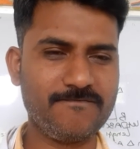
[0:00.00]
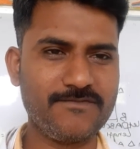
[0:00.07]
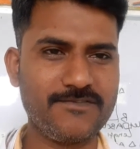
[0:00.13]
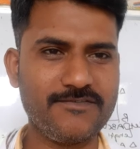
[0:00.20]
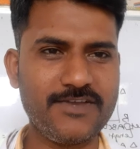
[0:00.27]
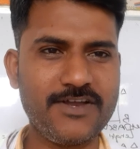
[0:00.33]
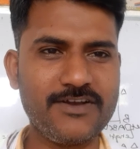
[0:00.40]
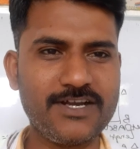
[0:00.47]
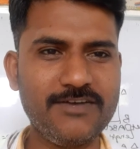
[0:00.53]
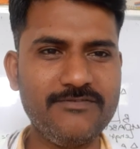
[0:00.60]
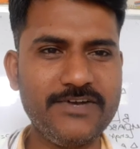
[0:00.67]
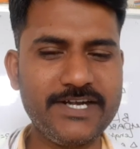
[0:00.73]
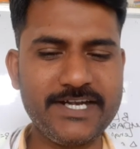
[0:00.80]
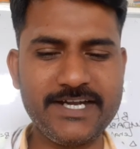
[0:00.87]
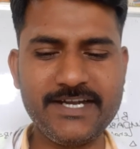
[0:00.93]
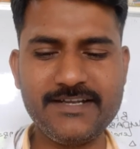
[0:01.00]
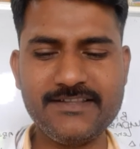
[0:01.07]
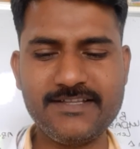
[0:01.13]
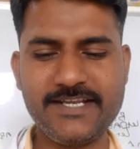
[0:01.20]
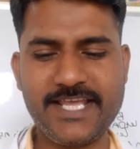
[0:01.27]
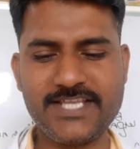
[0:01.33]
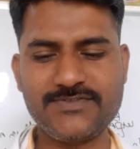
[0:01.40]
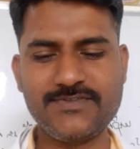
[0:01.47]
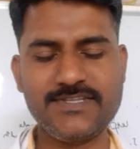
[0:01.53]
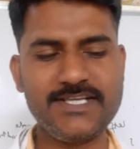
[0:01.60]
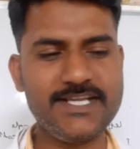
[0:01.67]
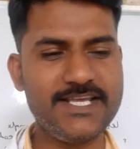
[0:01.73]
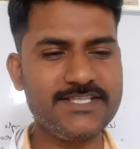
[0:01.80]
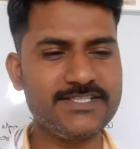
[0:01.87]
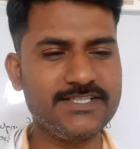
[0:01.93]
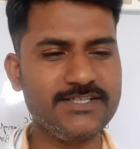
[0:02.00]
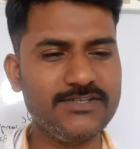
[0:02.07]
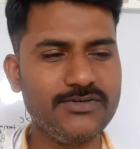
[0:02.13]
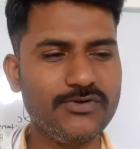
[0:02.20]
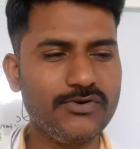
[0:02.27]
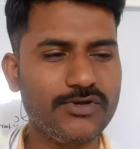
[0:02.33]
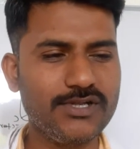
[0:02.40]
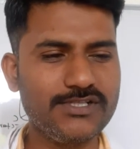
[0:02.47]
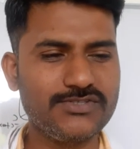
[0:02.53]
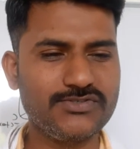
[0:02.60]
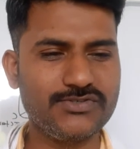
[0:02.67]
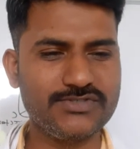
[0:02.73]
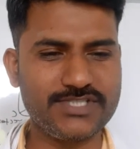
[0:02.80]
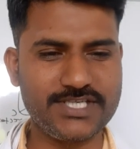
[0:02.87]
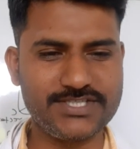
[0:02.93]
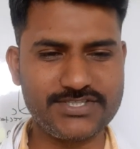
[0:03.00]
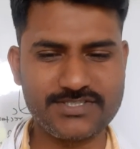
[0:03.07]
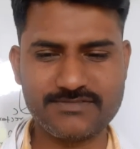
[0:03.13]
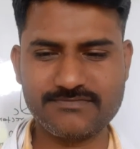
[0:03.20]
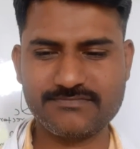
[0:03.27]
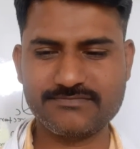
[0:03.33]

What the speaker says: we have completed. The next one, that is oral sources.